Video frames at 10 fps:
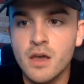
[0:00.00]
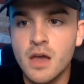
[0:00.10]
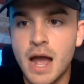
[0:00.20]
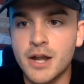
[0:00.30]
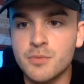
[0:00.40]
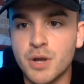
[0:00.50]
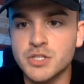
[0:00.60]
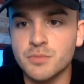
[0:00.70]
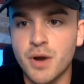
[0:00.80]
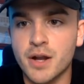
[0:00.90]
How do you price
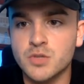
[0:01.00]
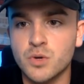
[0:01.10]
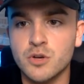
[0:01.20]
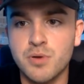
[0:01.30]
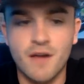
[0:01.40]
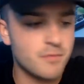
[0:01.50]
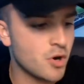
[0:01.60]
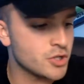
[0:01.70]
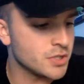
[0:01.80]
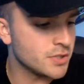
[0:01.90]
your products? What are your profit
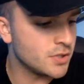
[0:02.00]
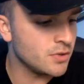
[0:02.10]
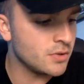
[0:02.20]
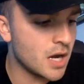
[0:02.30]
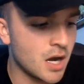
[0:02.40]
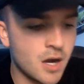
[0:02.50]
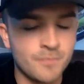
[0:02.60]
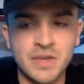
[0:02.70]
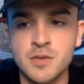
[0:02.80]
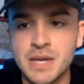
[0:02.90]
margins? Dude,
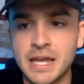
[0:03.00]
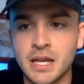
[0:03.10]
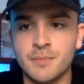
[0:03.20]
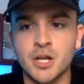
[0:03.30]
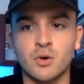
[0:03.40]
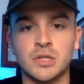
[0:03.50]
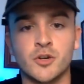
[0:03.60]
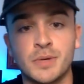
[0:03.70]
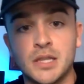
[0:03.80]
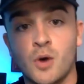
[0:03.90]
in the beginning, I'm going to go a
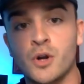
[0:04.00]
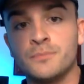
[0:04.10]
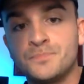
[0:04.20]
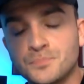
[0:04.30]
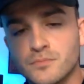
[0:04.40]
little bit lower.